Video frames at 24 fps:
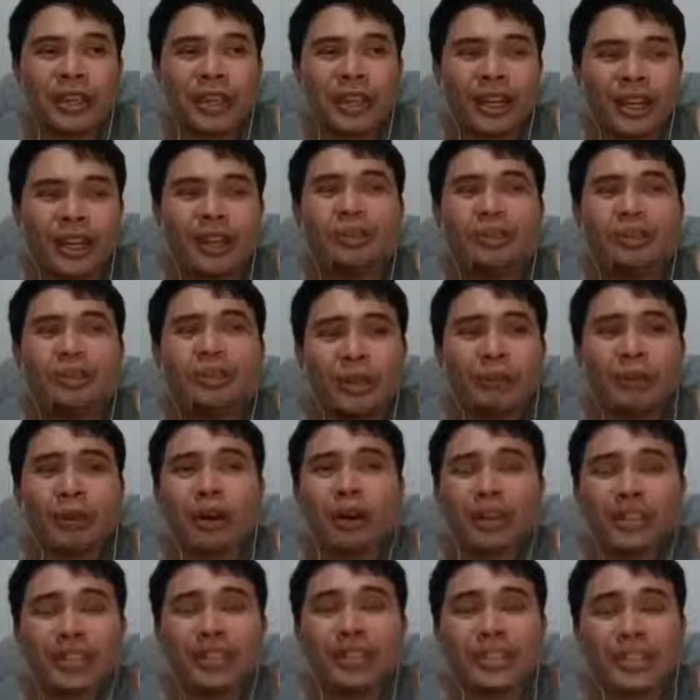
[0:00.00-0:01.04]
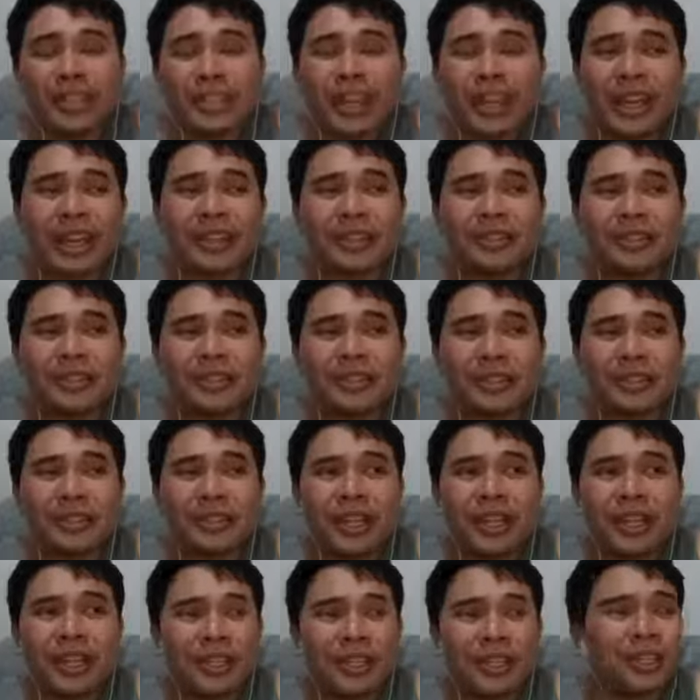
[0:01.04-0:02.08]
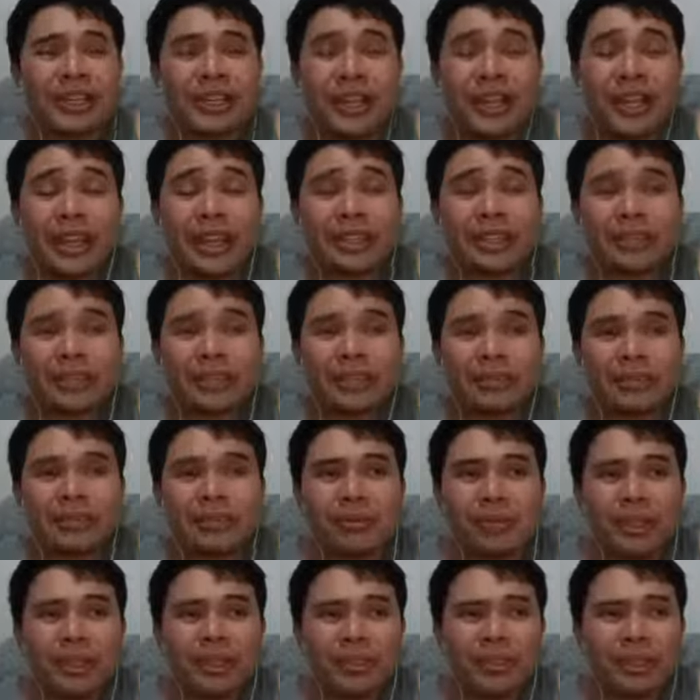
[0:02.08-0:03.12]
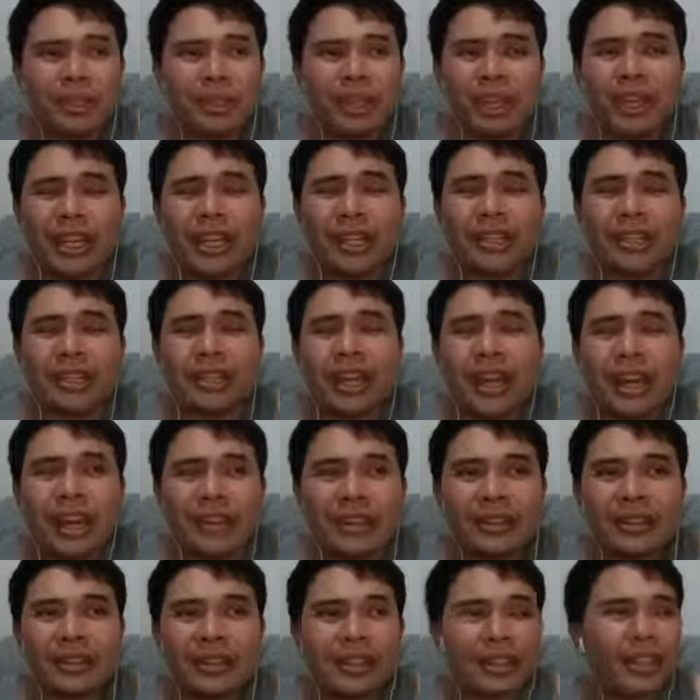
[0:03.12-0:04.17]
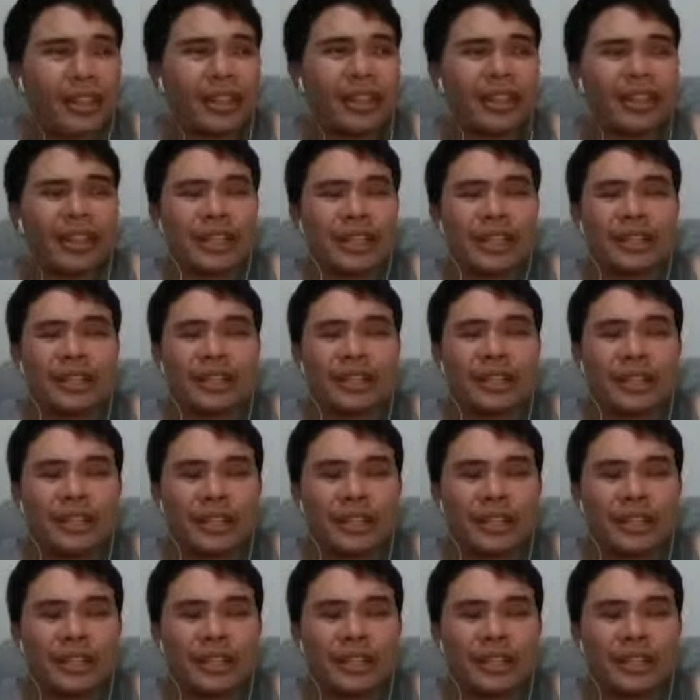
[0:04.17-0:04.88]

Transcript: if the boss is angry, you're gonna get yelled at. You're gonna